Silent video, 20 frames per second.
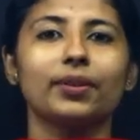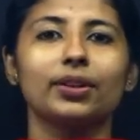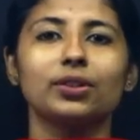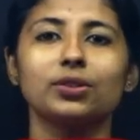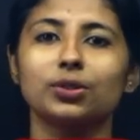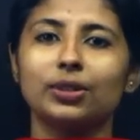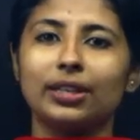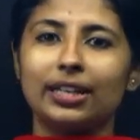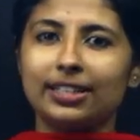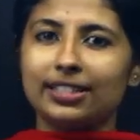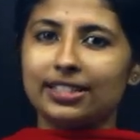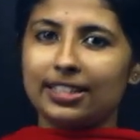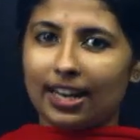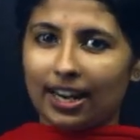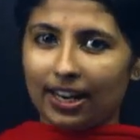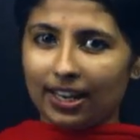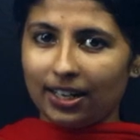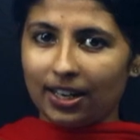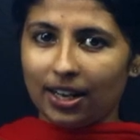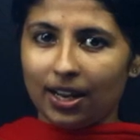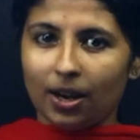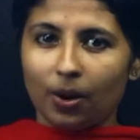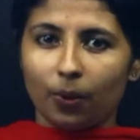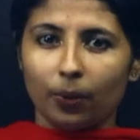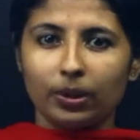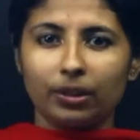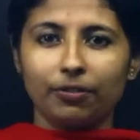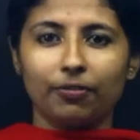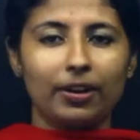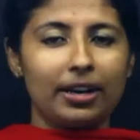So let's start
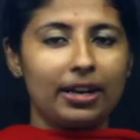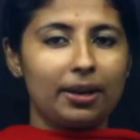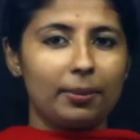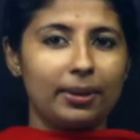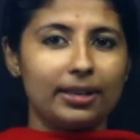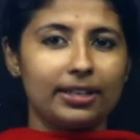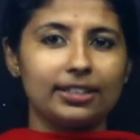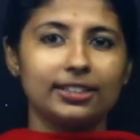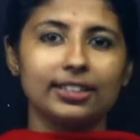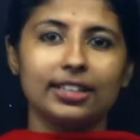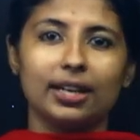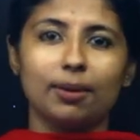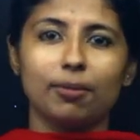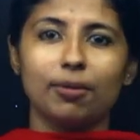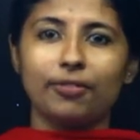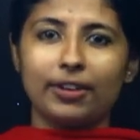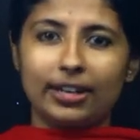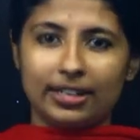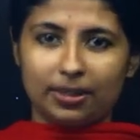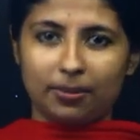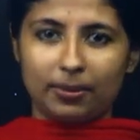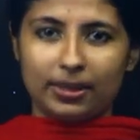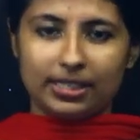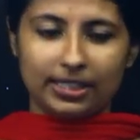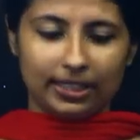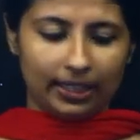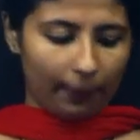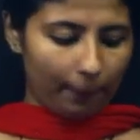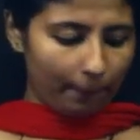with fundamental theorem of arithmetic.